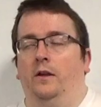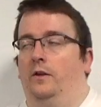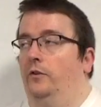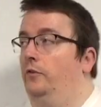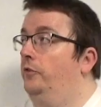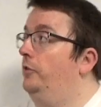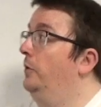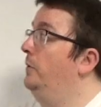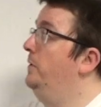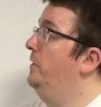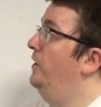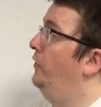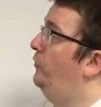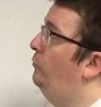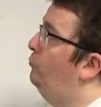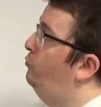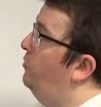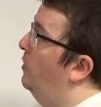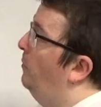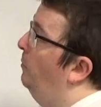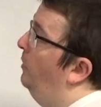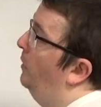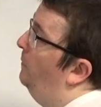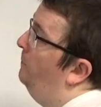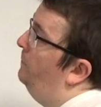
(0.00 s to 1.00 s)
So in this
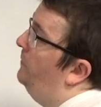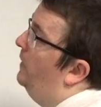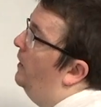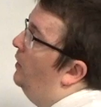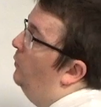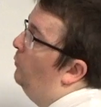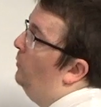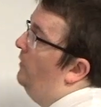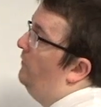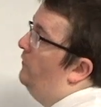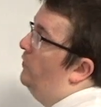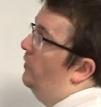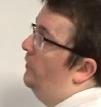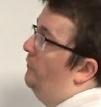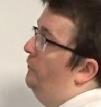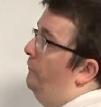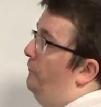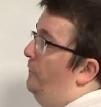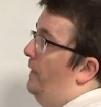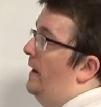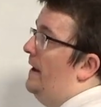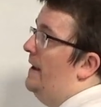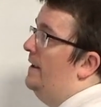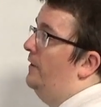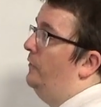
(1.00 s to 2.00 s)
problem, we've got a
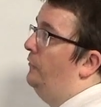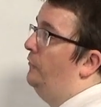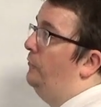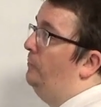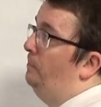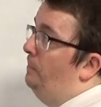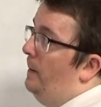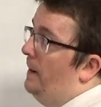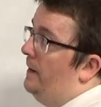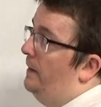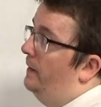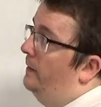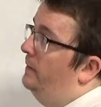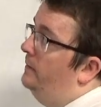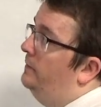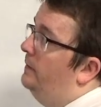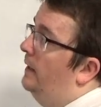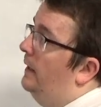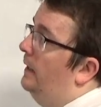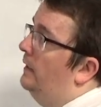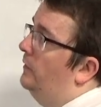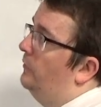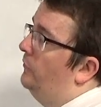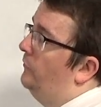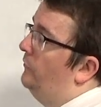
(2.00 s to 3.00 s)
fair spinner,
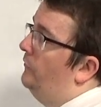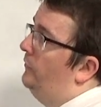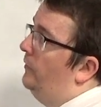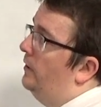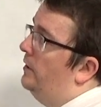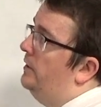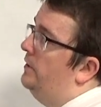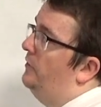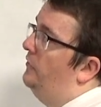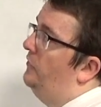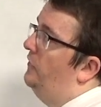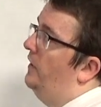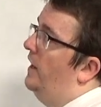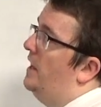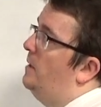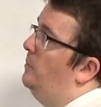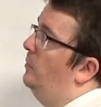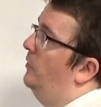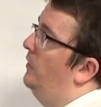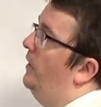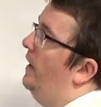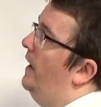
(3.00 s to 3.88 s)
has sides labelled